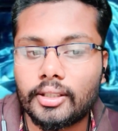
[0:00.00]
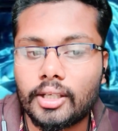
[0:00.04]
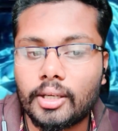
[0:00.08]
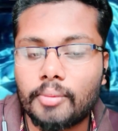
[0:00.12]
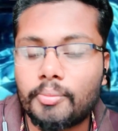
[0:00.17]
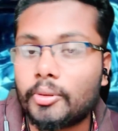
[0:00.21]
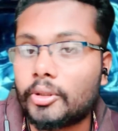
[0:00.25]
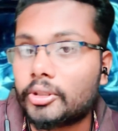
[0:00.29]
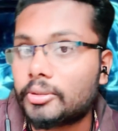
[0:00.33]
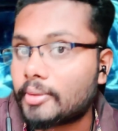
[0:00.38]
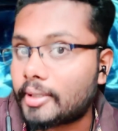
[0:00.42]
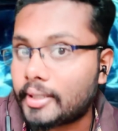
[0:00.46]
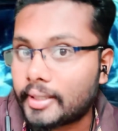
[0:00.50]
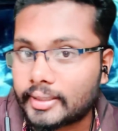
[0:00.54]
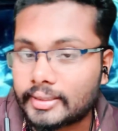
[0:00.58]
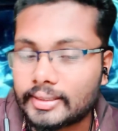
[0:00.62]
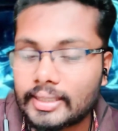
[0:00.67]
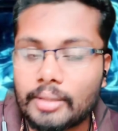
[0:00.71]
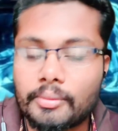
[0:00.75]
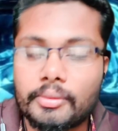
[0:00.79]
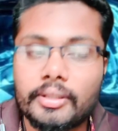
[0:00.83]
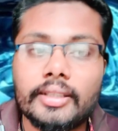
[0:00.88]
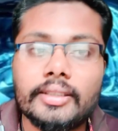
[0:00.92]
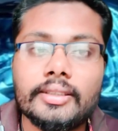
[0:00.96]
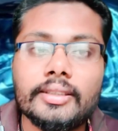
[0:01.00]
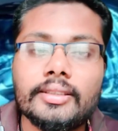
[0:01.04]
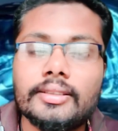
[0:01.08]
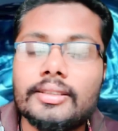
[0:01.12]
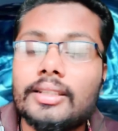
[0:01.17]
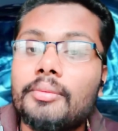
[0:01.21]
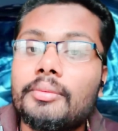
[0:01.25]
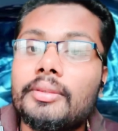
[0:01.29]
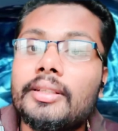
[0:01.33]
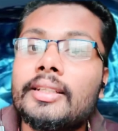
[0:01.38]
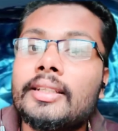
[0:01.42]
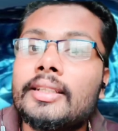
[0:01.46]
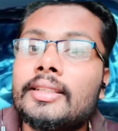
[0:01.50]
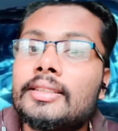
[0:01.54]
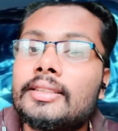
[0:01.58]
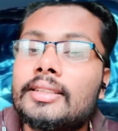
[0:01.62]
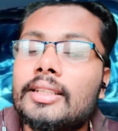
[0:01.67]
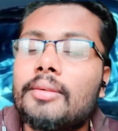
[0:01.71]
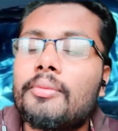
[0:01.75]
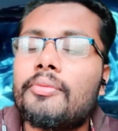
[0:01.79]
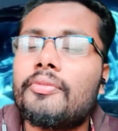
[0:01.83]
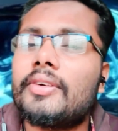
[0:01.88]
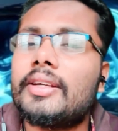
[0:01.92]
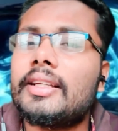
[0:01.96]
postmortem examination. Something is
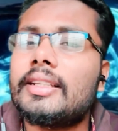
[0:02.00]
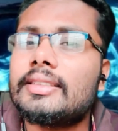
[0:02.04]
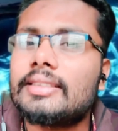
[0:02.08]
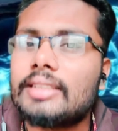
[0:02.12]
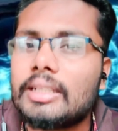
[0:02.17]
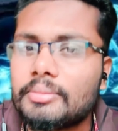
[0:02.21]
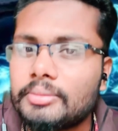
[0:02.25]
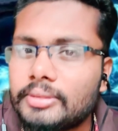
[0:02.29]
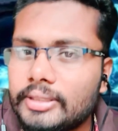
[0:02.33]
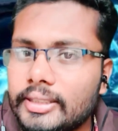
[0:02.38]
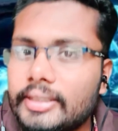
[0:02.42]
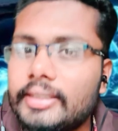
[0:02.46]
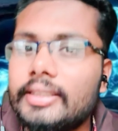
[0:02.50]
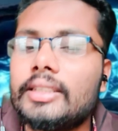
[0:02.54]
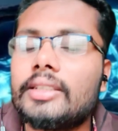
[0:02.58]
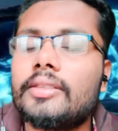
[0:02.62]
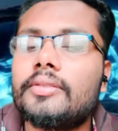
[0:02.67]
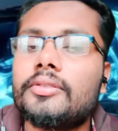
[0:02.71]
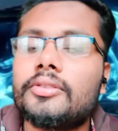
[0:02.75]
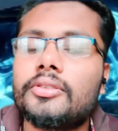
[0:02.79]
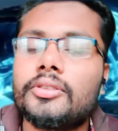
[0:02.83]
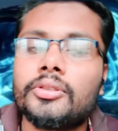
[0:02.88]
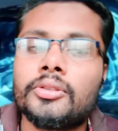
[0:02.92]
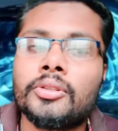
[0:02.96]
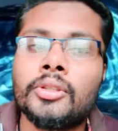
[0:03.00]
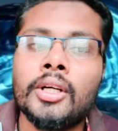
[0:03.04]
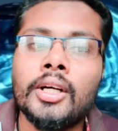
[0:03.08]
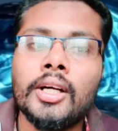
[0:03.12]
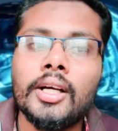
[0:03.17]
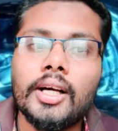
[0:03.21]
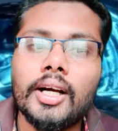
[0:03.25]
very subjective to